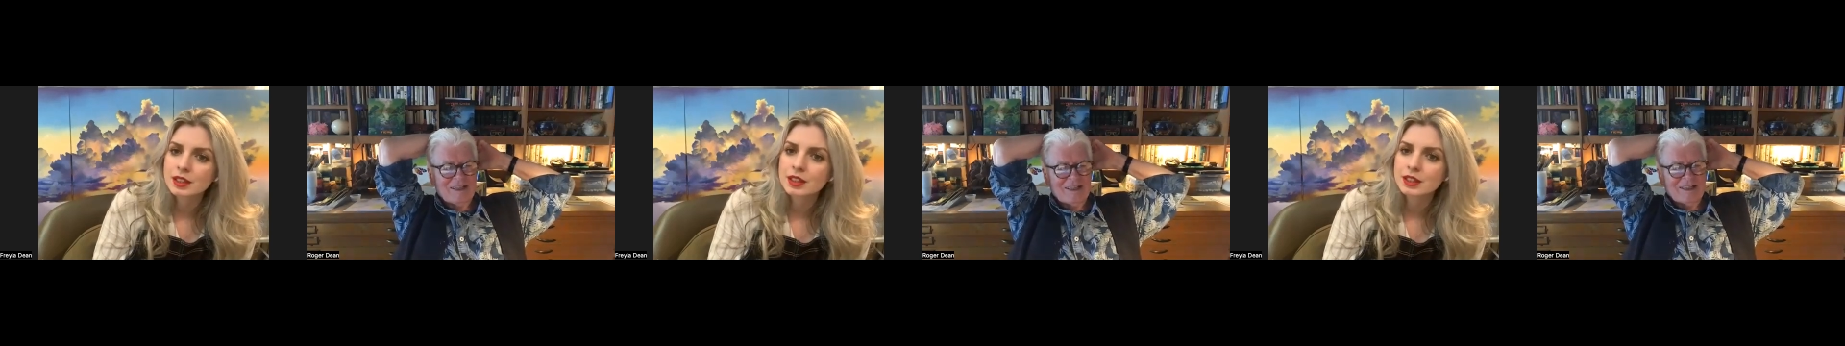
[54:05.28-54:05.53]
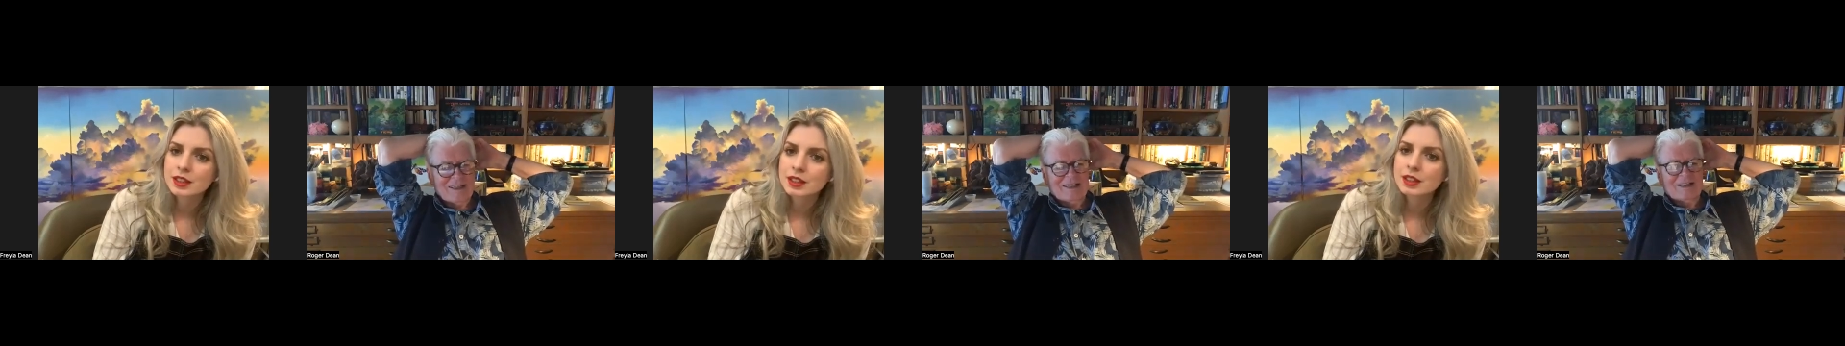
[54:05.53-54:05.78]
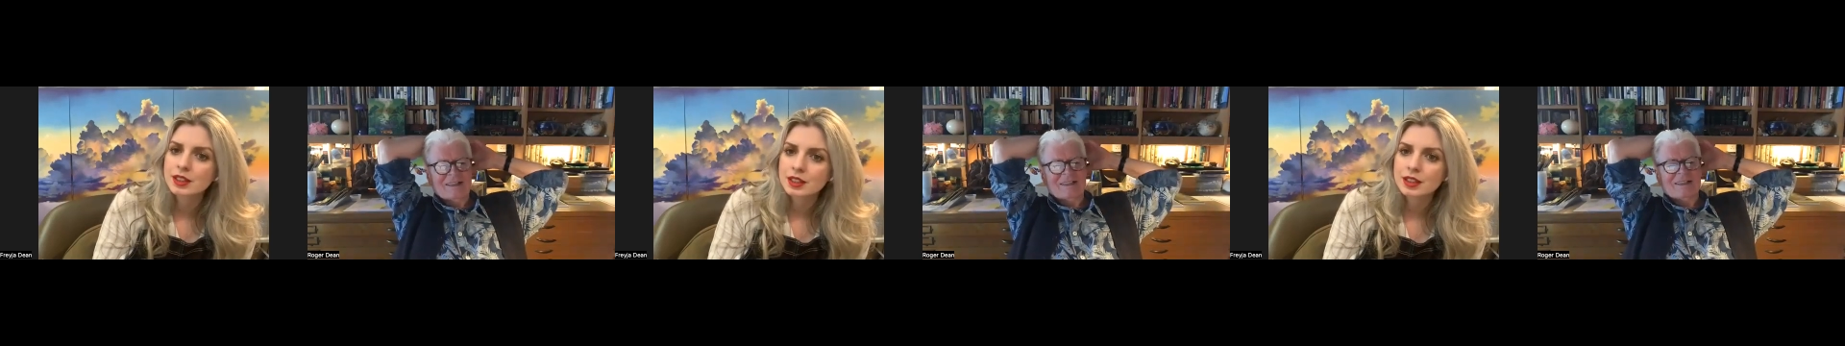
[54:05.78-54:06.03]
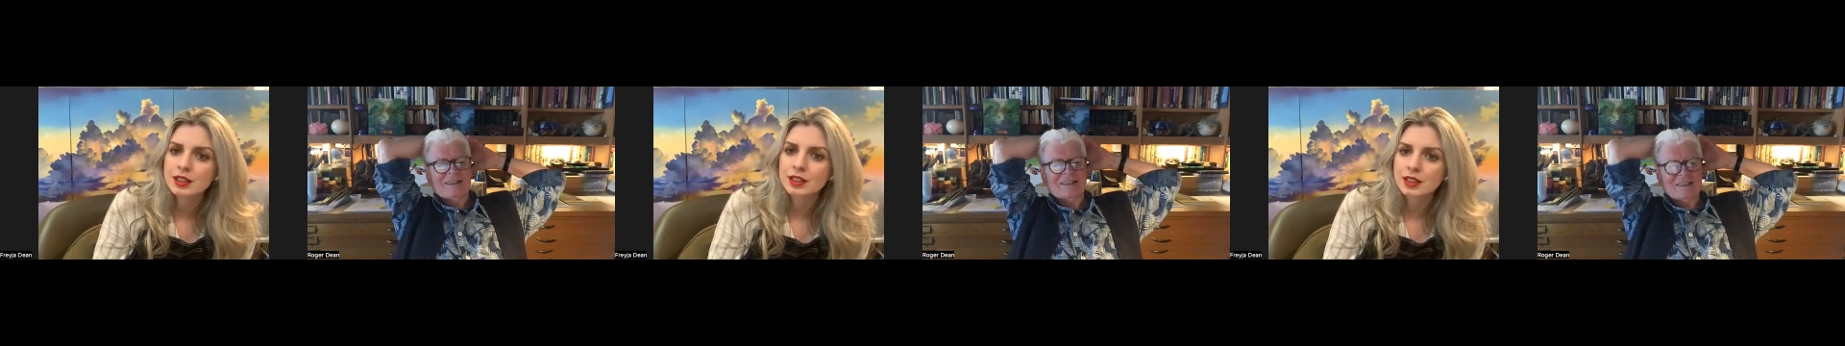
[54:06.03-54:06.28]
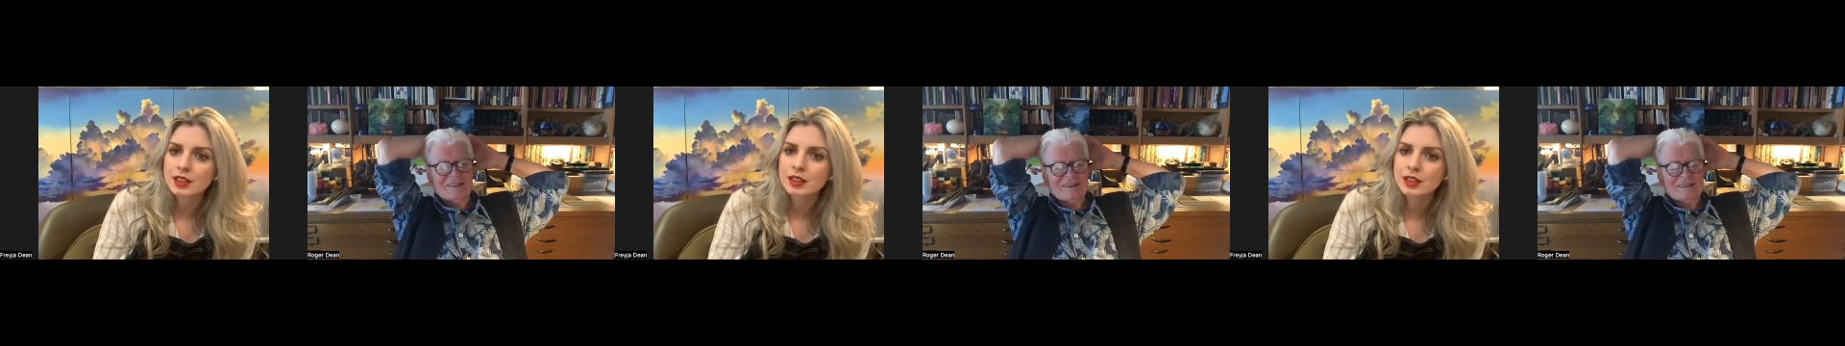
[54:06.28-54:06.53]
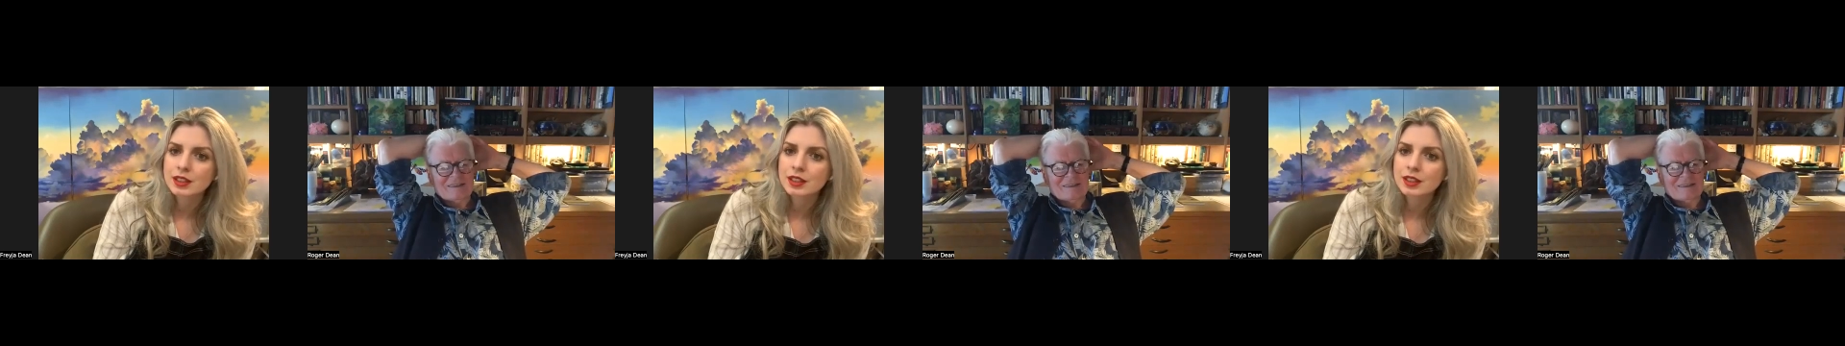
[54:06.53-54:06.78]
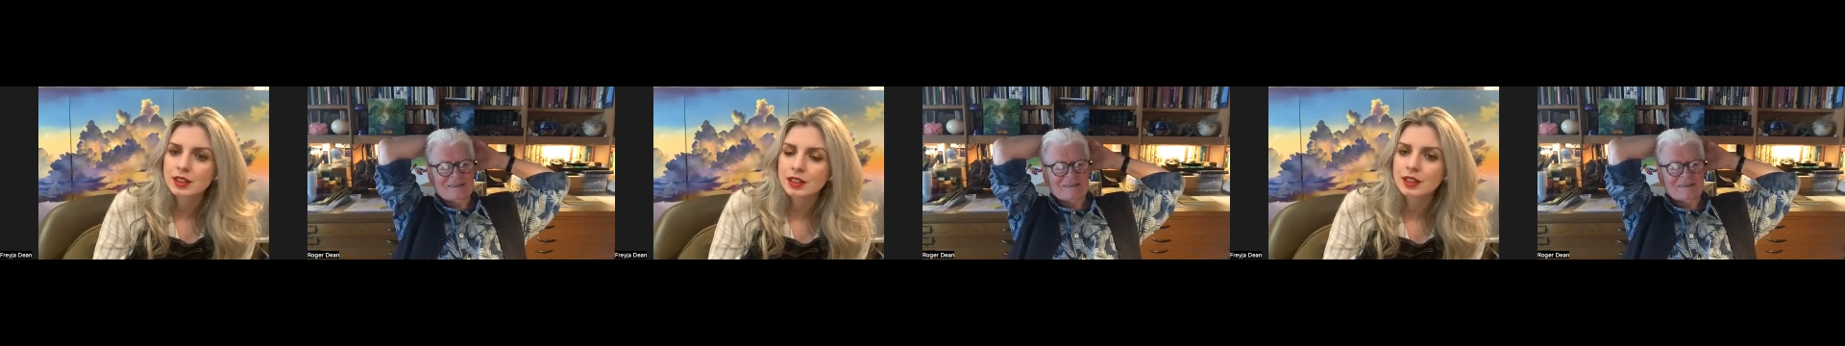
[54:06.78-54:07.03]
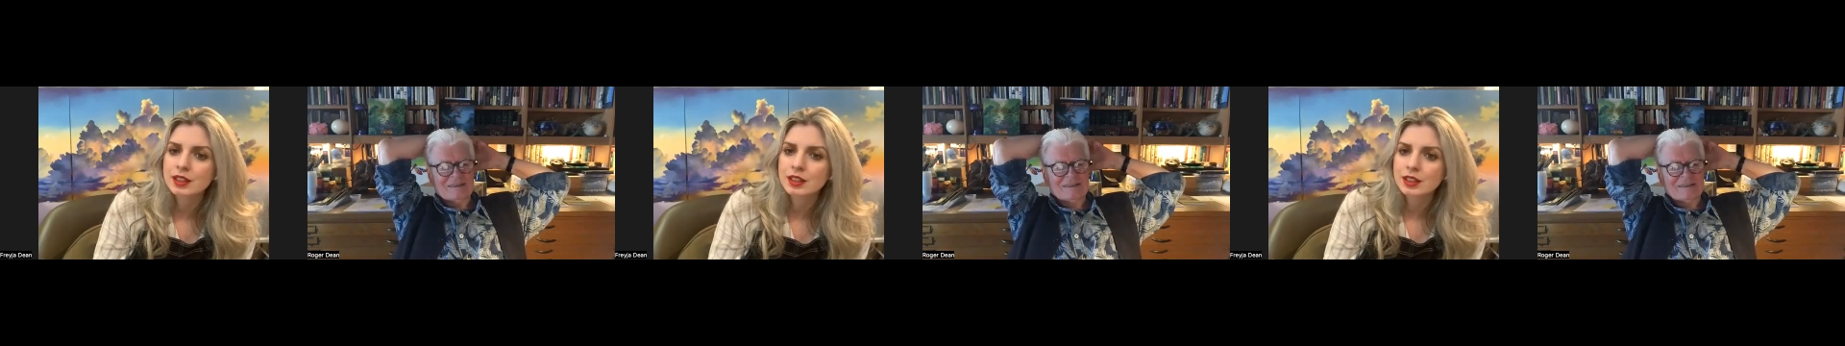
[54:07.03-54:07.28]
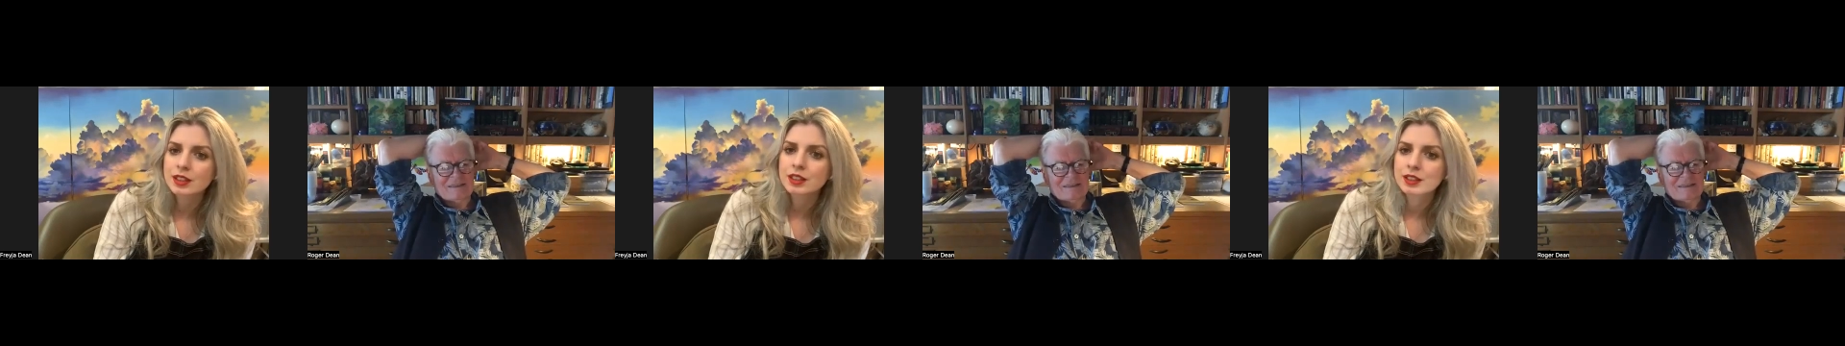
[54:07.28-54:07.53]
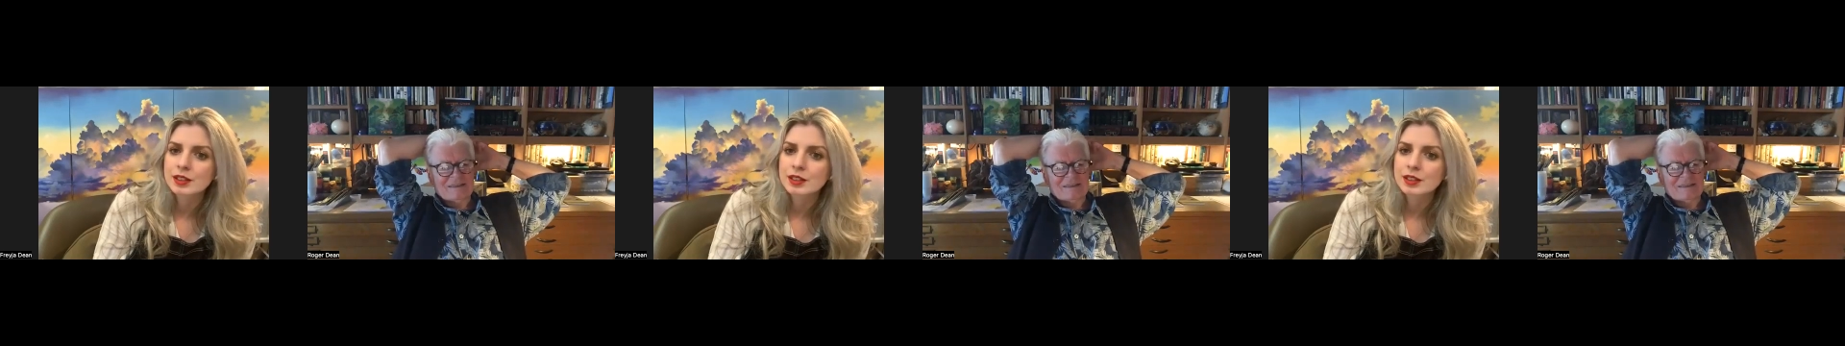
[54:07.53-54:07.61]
No one is speaking in this clip.